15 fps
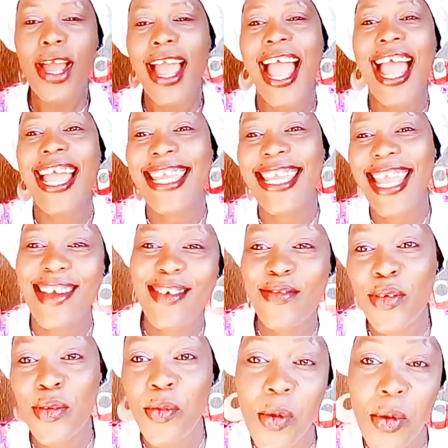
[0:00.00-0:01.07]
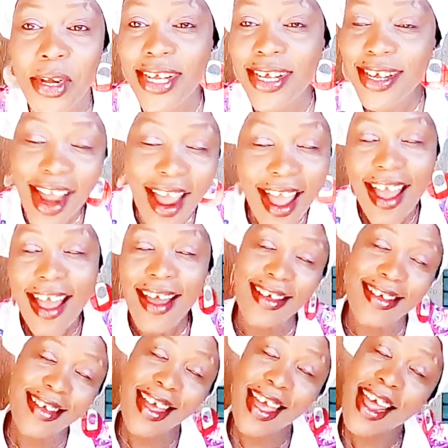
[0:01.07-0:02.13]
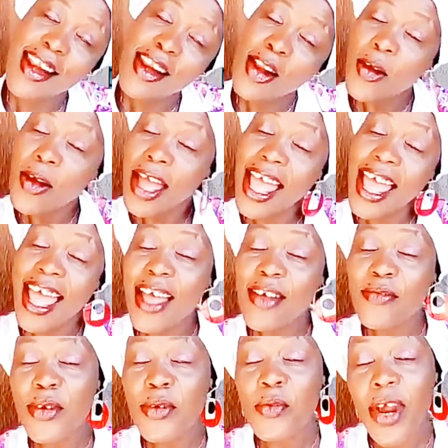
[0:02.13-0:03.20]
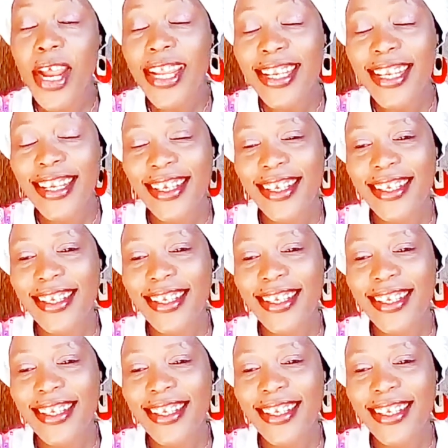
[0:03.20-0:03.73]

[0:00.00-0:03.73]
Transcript: Hi everyone. Hi, hello everyone.